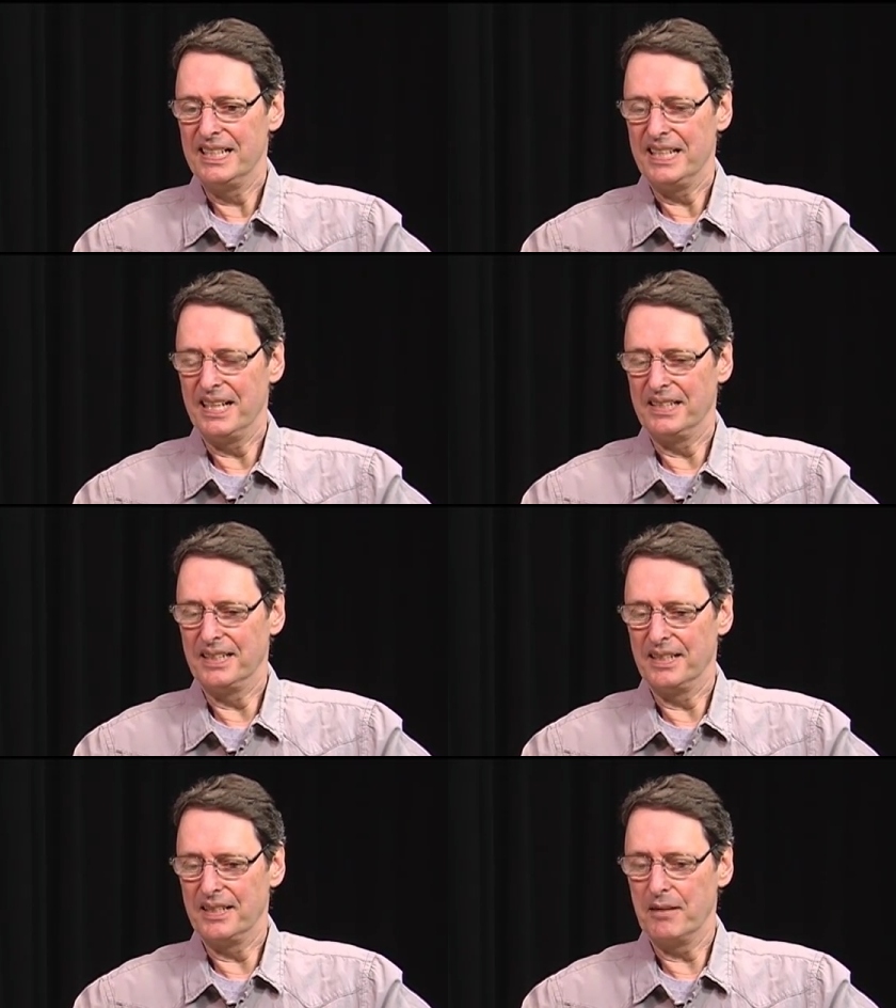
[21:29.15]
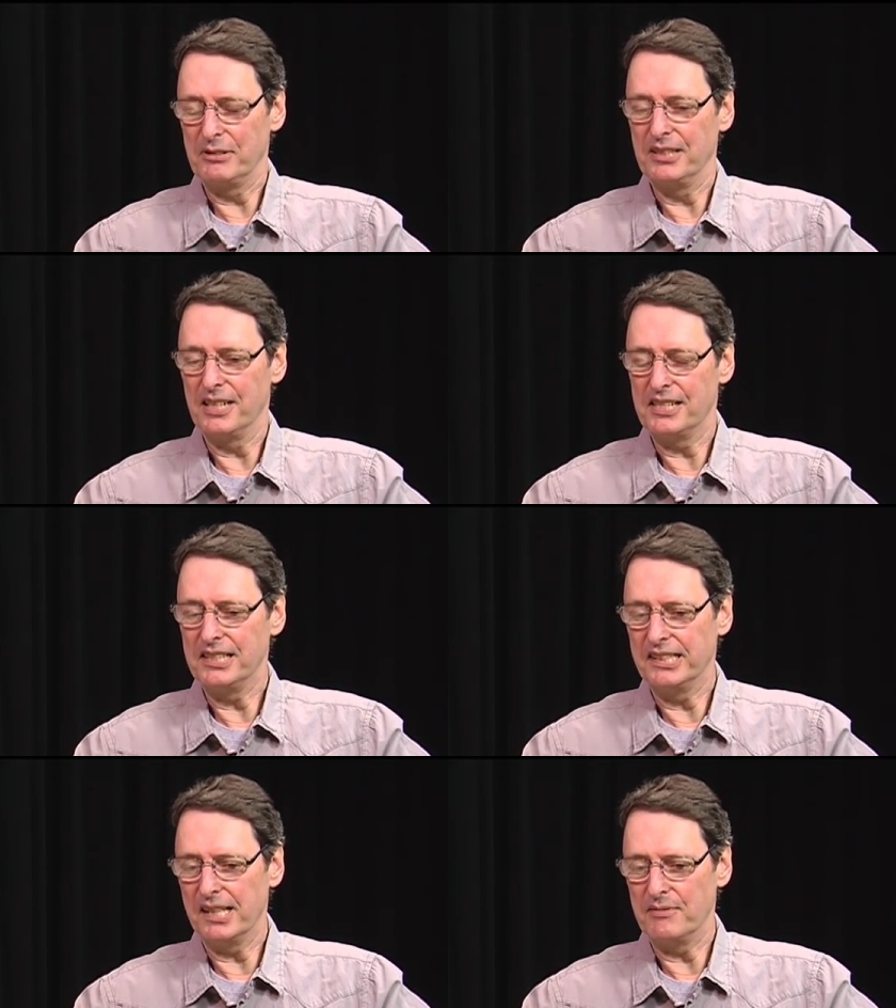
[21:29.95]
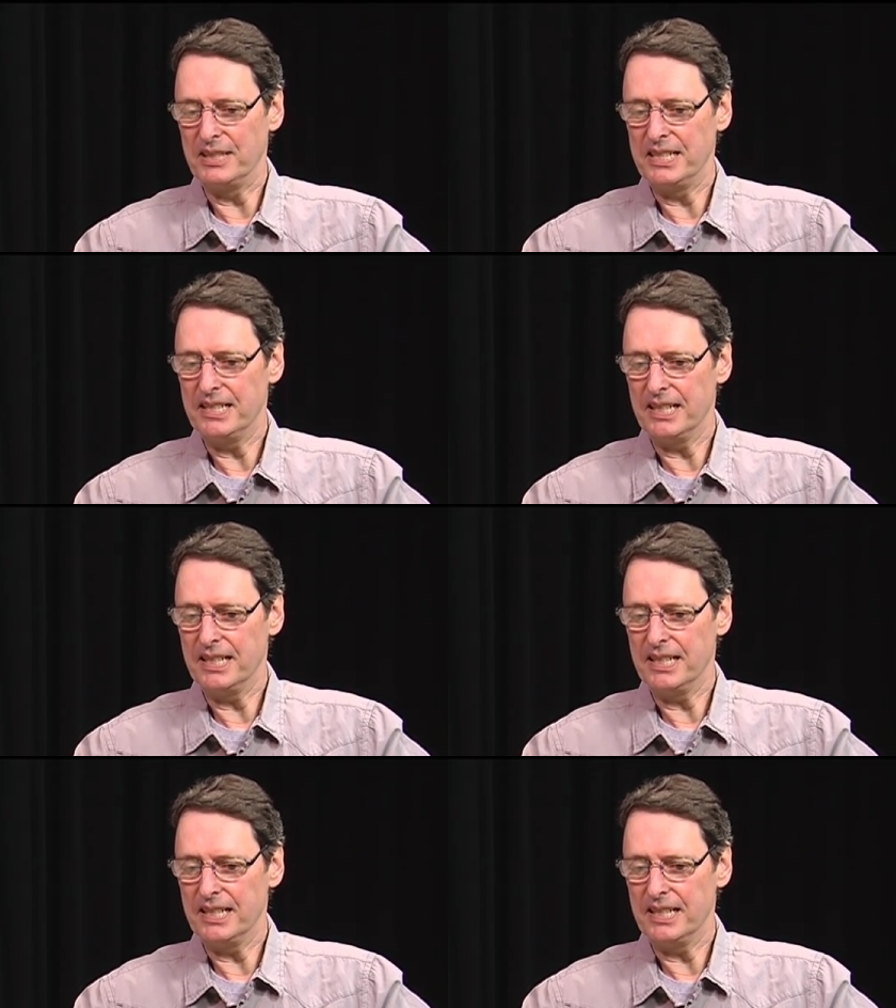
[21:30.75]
and that was in 1970.